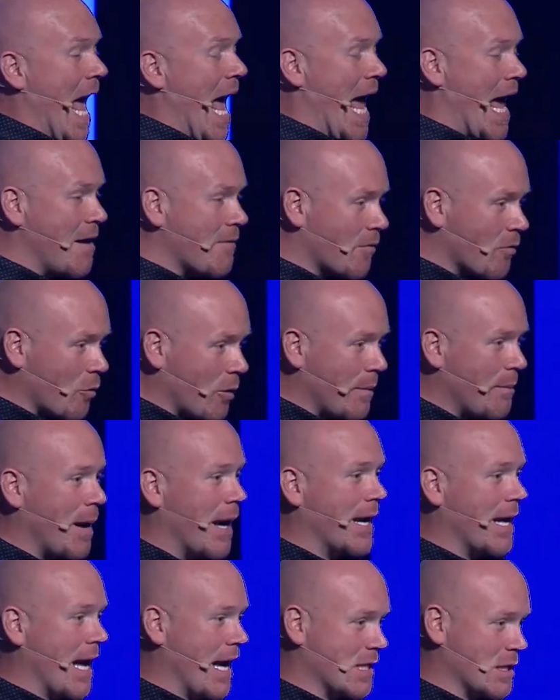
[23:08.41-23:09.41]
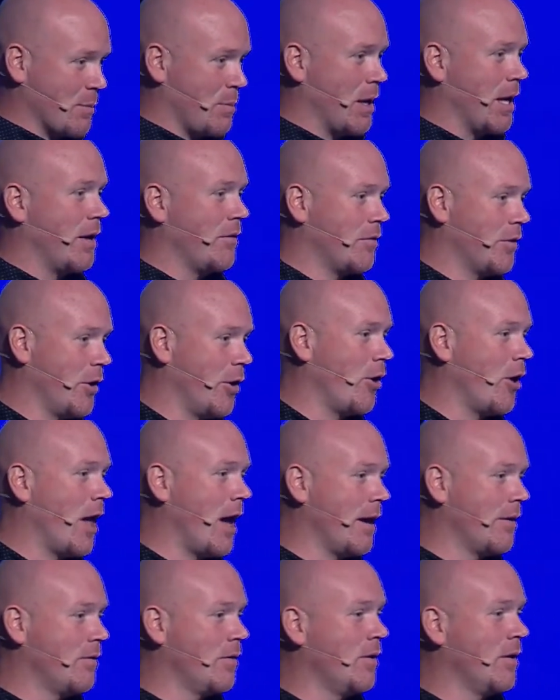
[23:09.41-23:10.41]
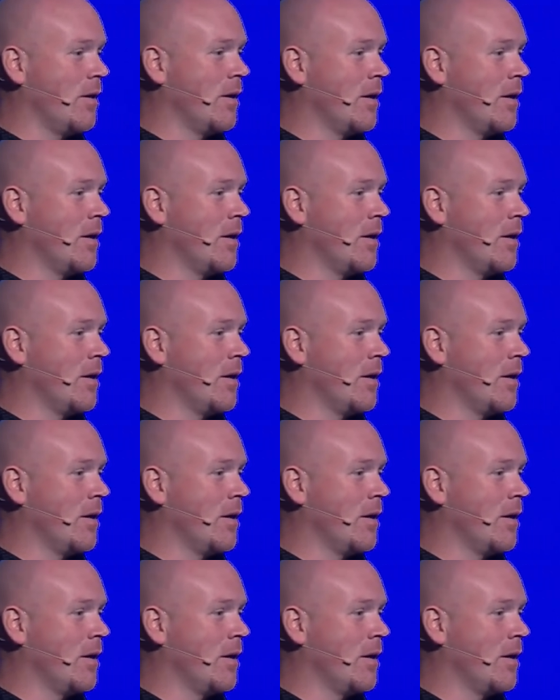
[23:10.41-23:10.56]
Everybody has a plan for your life.